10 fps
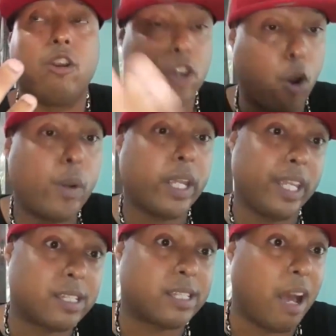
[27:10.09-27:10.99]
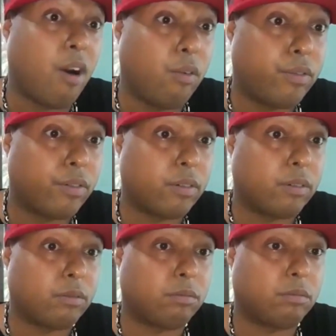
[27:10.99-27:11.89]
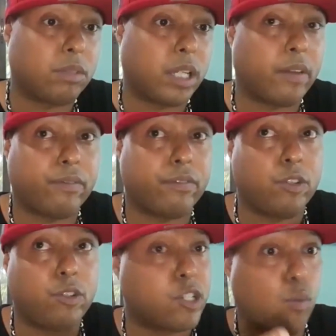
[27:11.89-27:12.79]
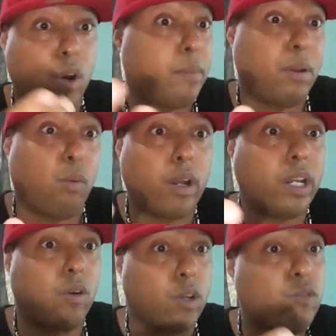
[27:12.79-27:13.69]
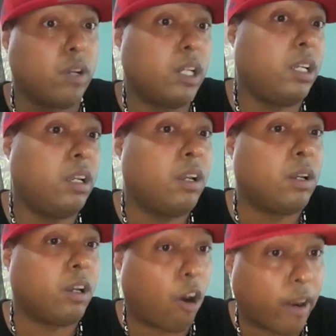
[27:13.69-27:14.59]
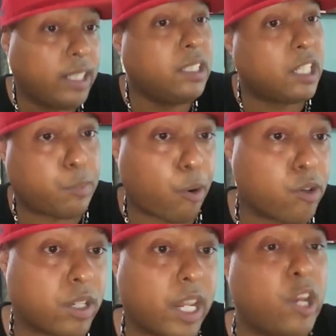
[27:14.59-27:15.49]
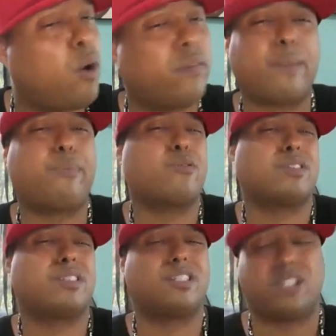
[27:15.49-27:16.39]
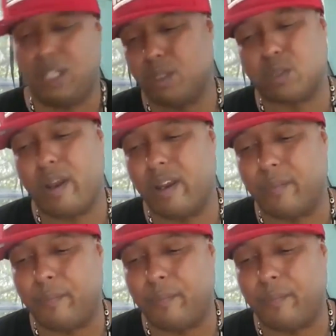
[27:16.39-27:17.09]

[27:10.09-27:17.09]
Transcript: Knowing yourself, if you just want to be wanted or you really are into this person, and knowing if that person's into you as well.